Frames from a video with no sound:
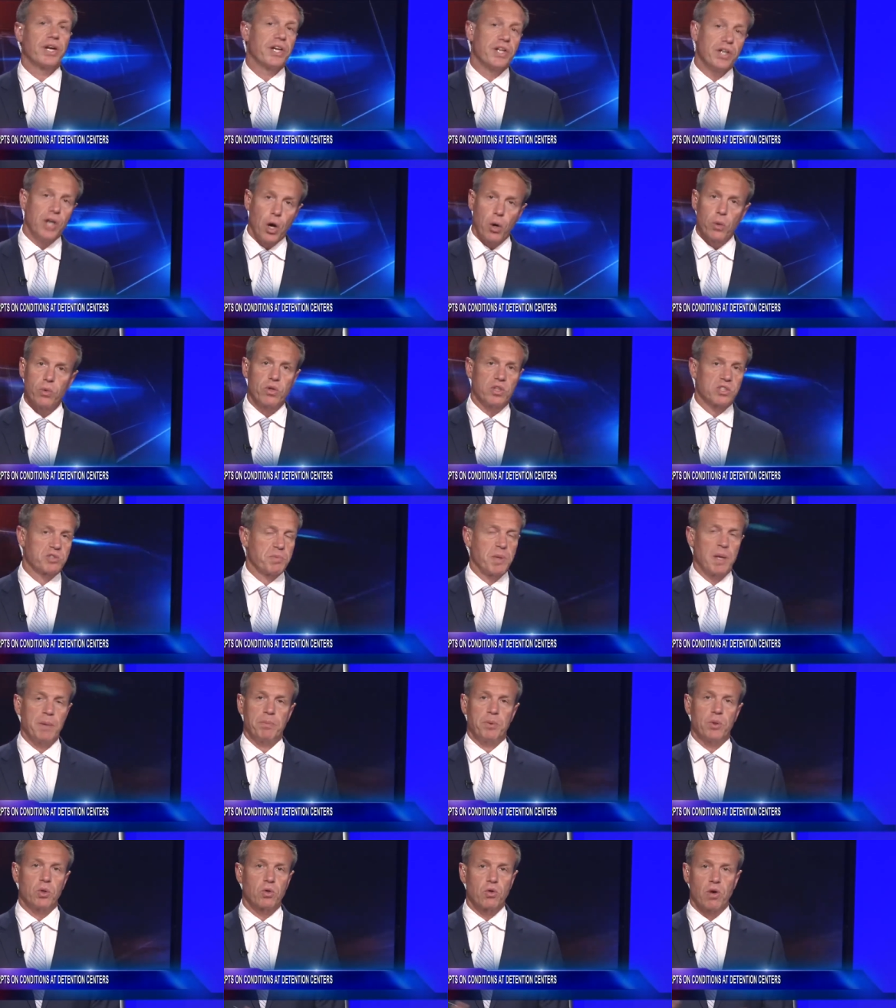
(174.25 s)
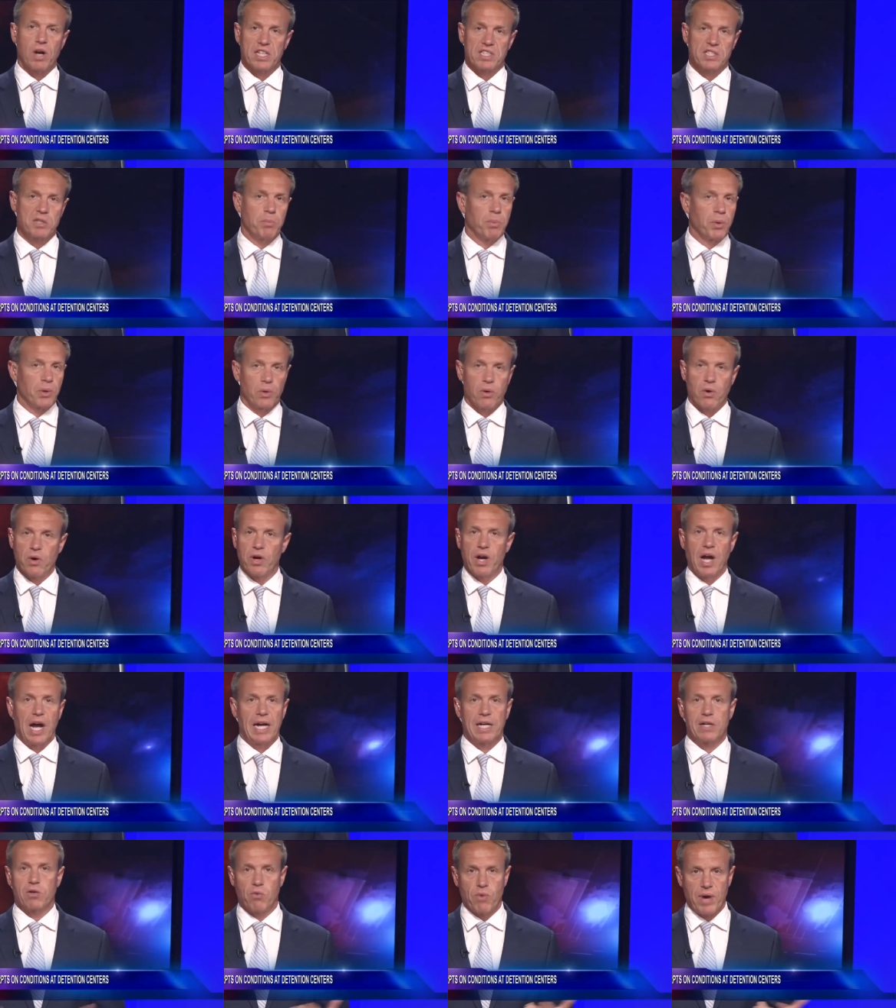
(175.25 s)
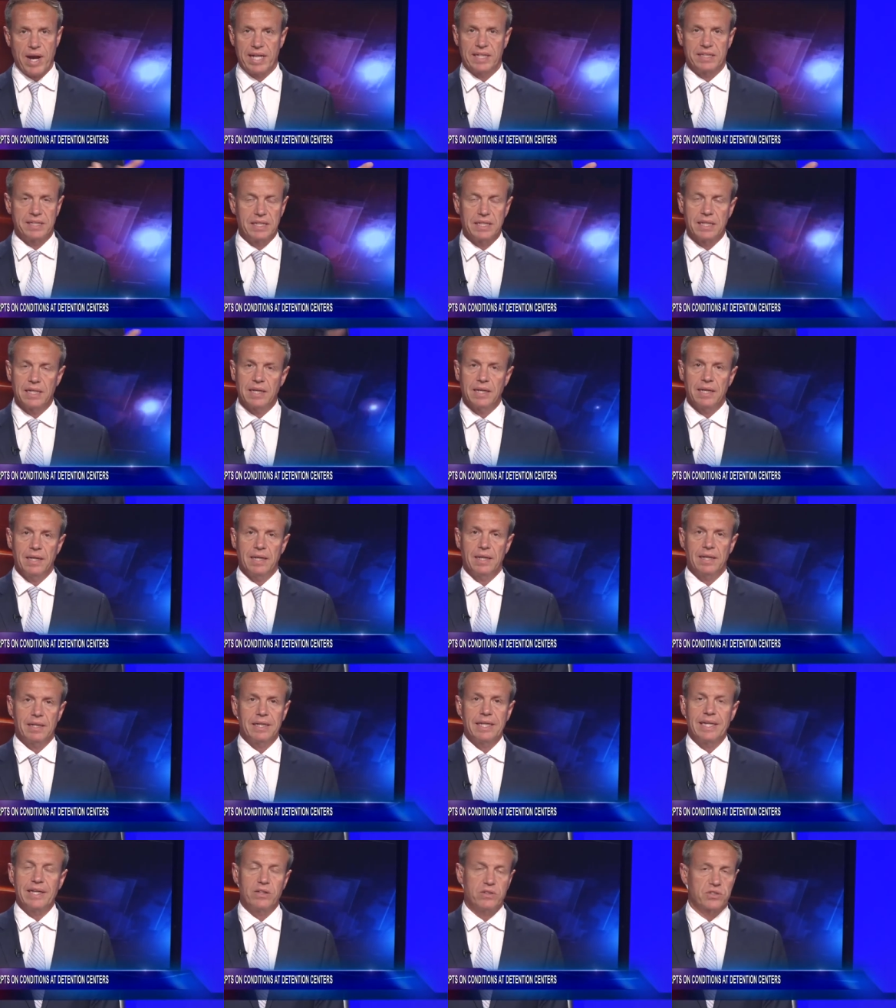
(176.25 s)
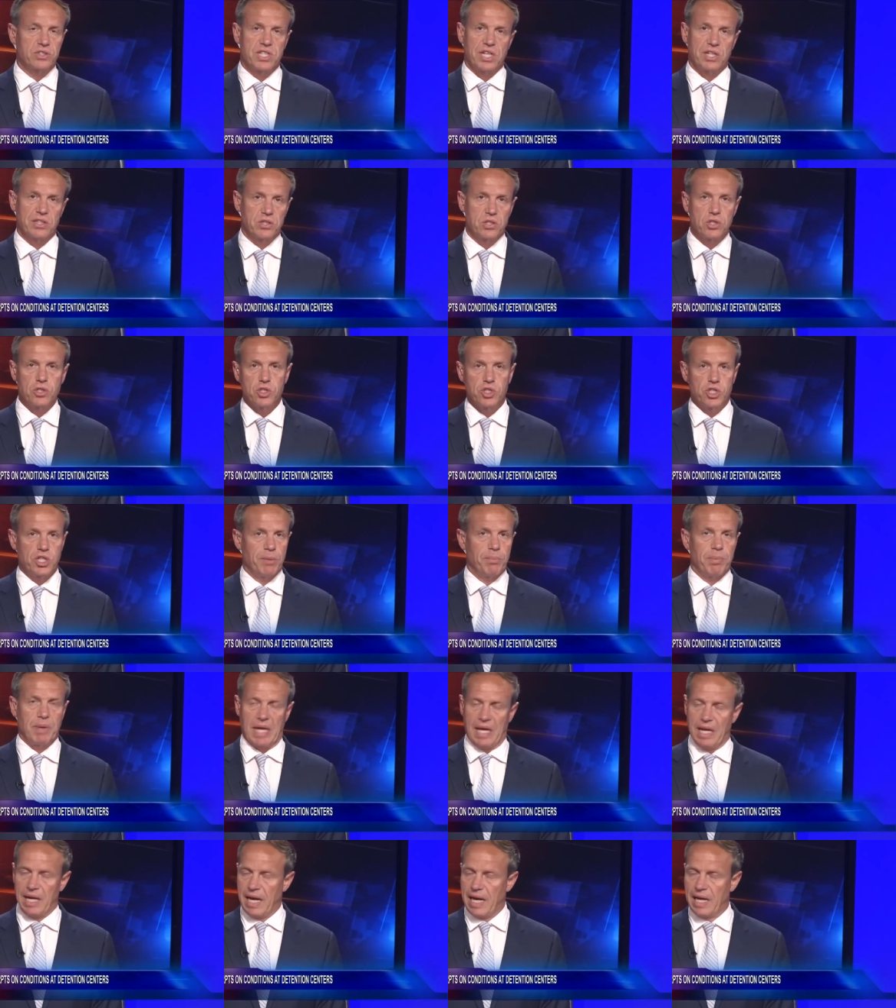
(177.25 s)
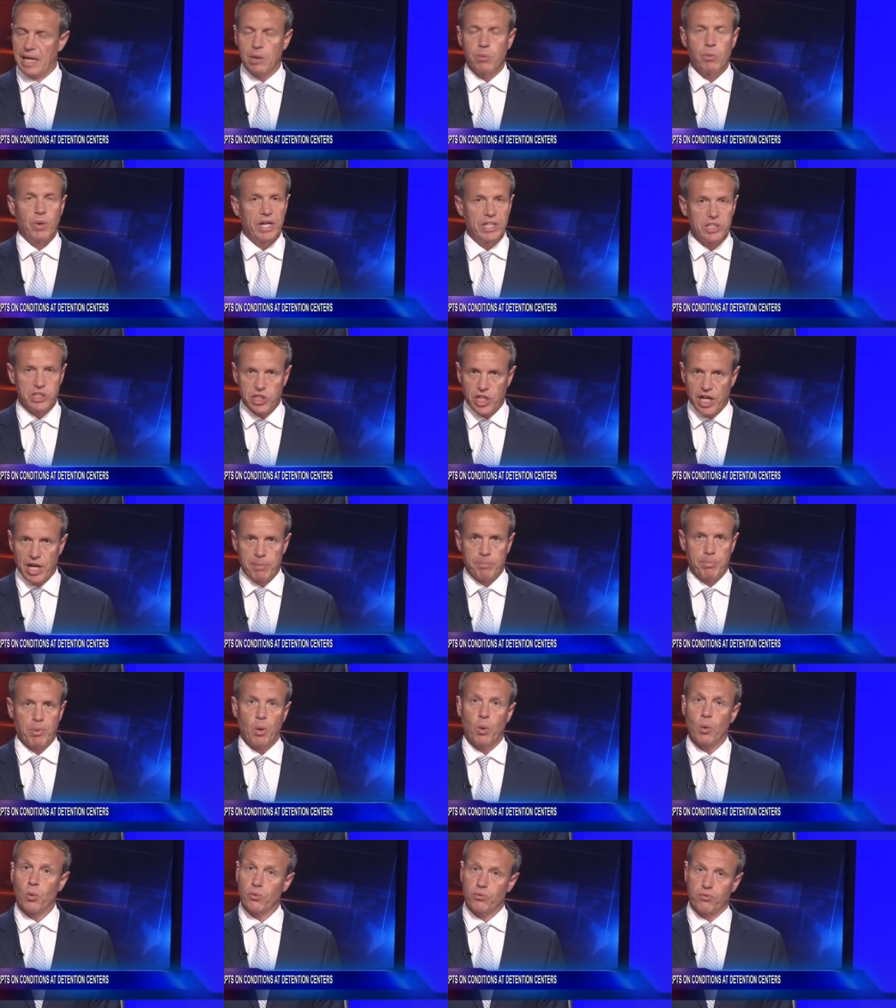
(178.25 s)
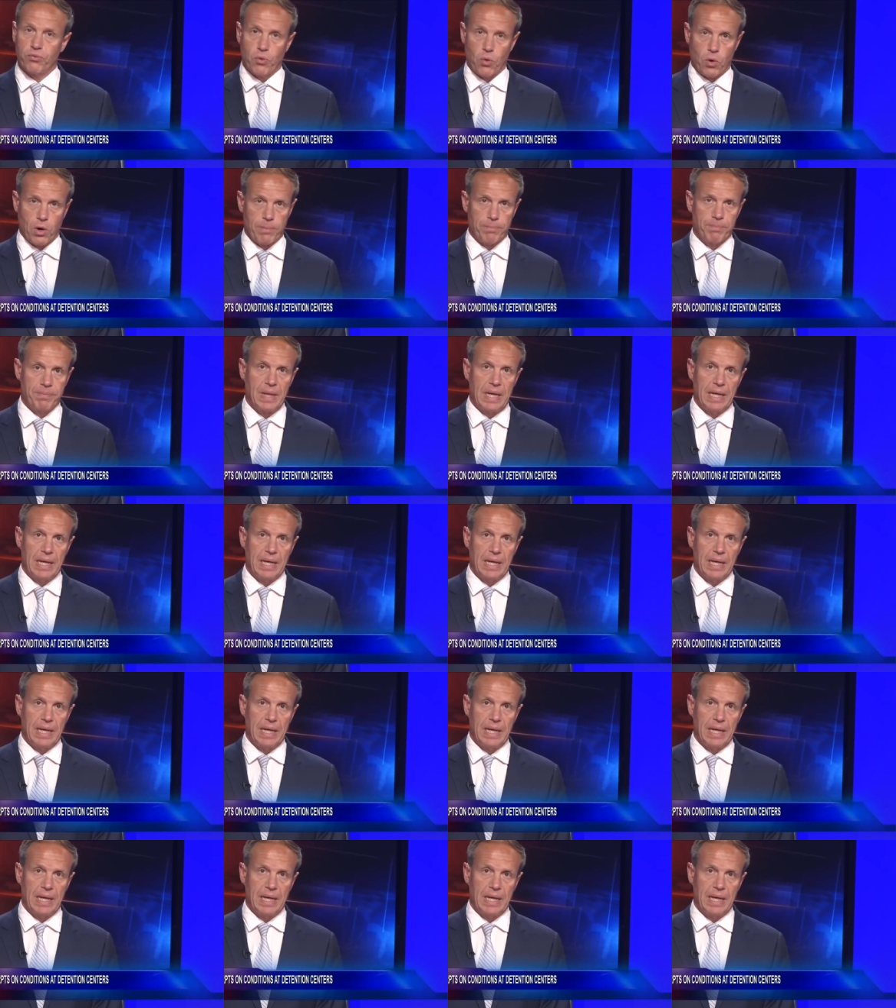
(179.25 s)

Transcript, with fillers: No, those people who cross the border are not granted legal citizenship in any way, shape, or form.